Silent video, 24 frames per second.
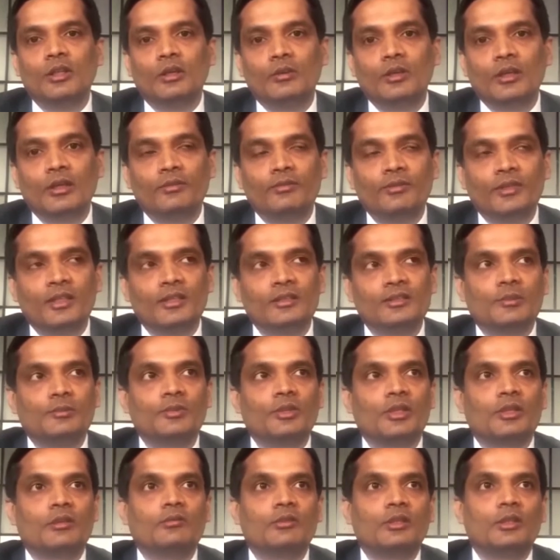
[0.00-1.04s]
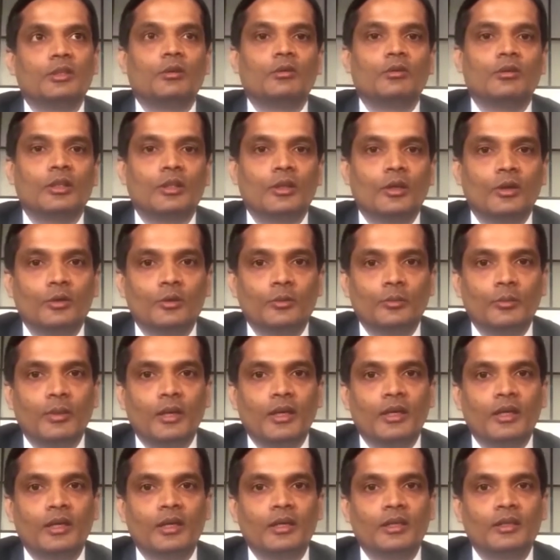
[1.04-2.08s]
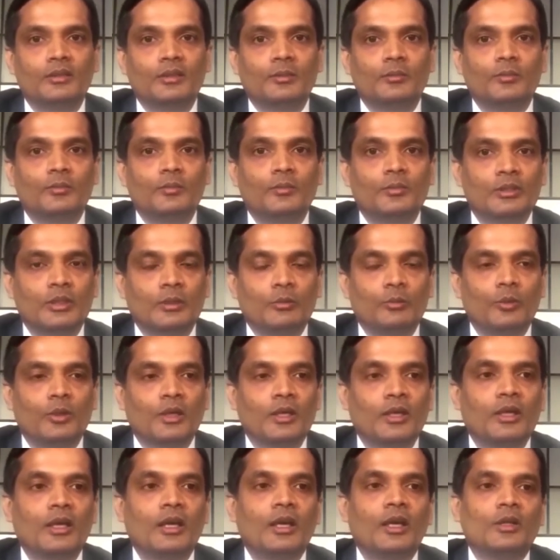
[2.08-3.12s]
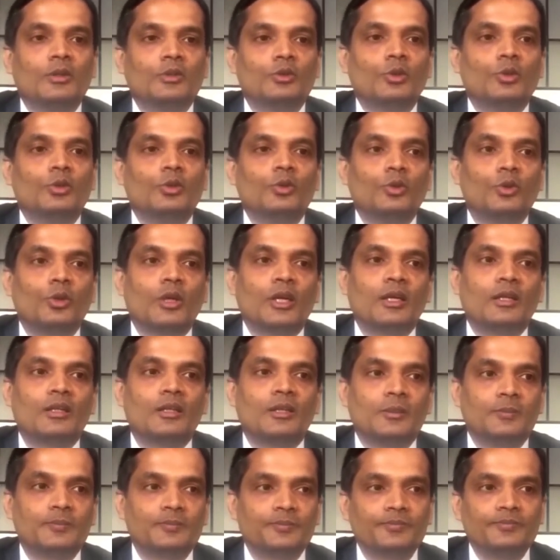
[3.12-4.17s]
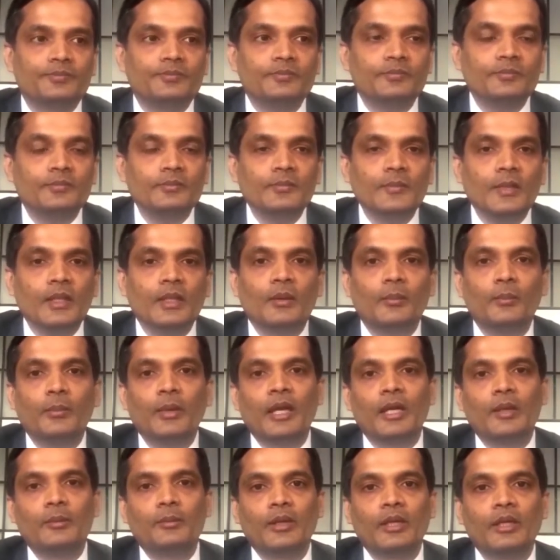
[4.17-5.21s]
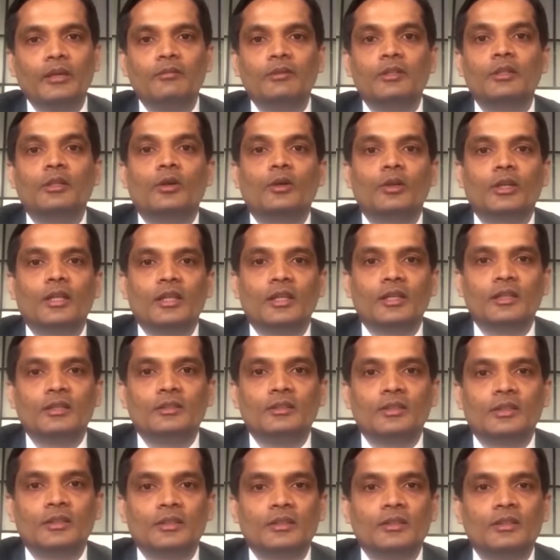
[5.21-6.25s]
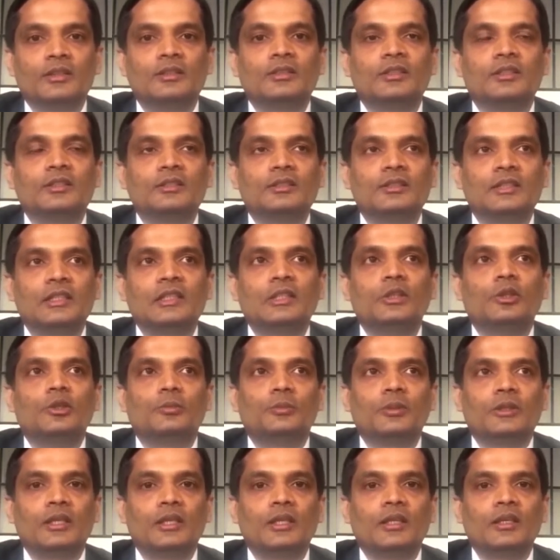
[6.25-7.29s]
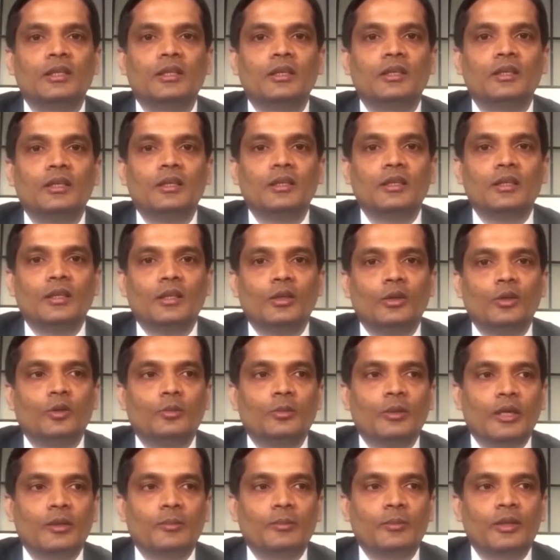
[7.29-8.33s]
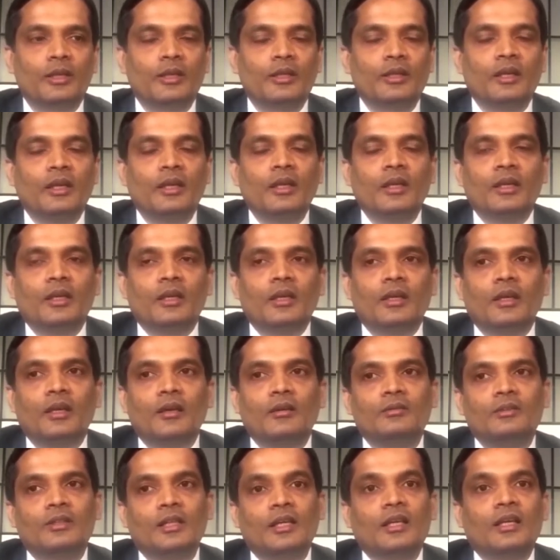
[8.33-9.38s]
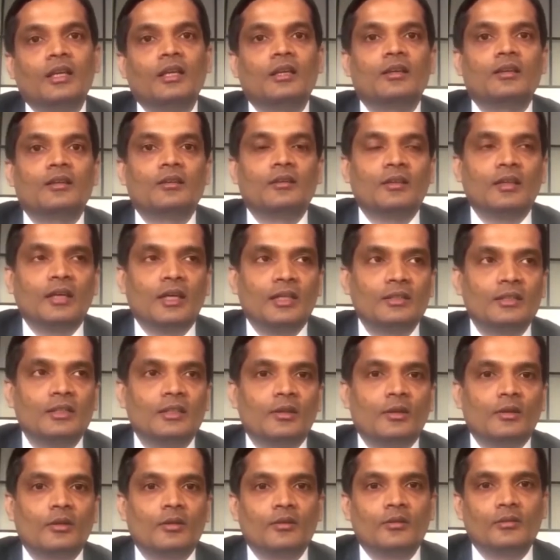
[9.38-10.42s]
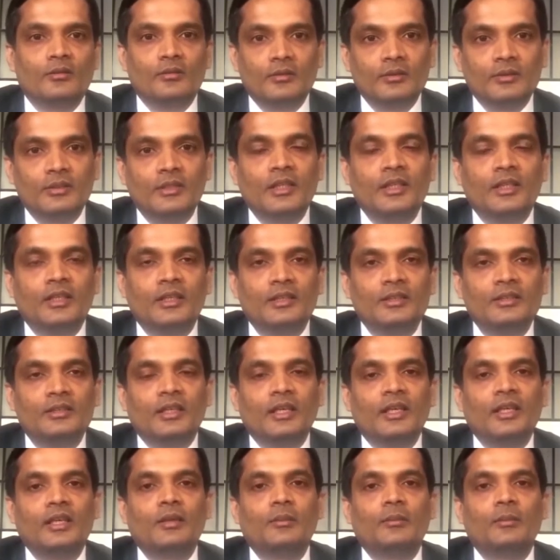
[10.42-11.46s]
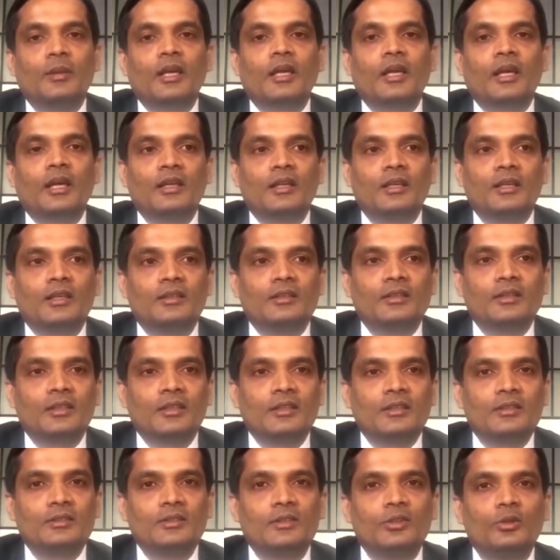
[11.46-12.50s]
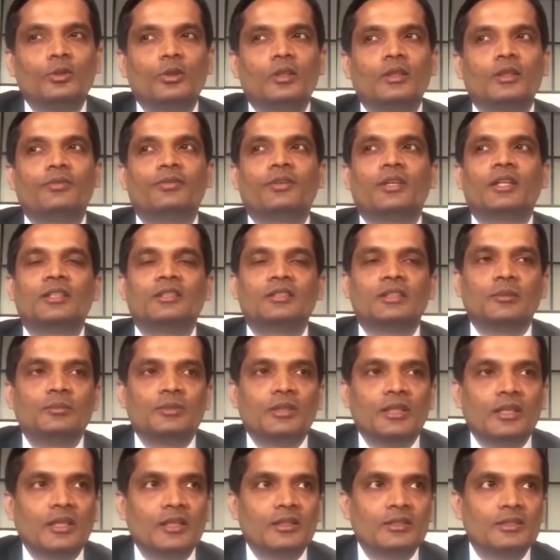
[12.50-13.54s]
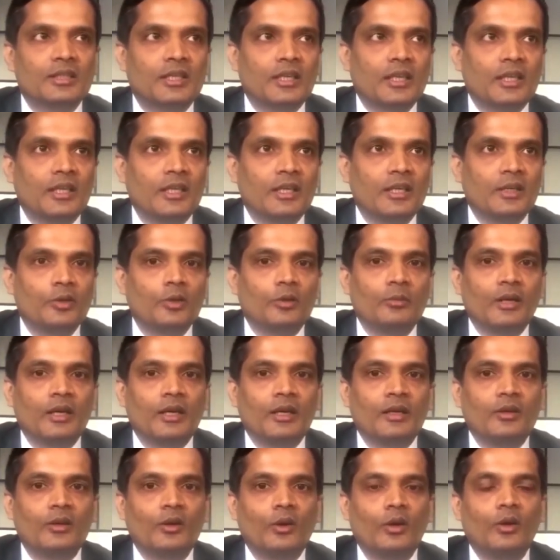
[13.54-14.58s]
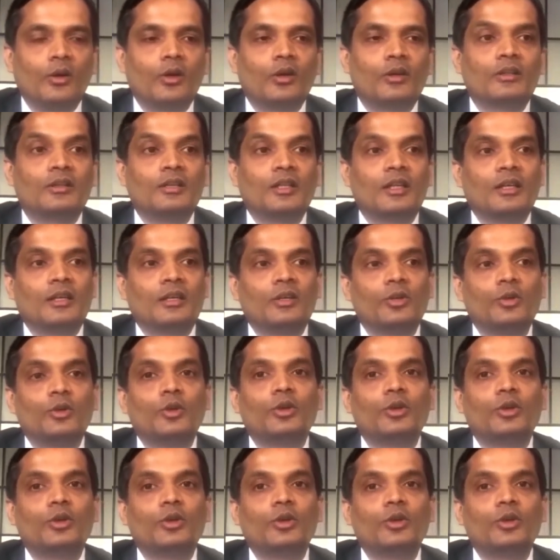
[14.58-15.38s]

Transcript: has to go through all these phases of degenerative disc disease before we die if you don't have these changes in your disc you are superhuman now what are the best cures i guess in today's world as far as i know i don't think we have a cure to prevent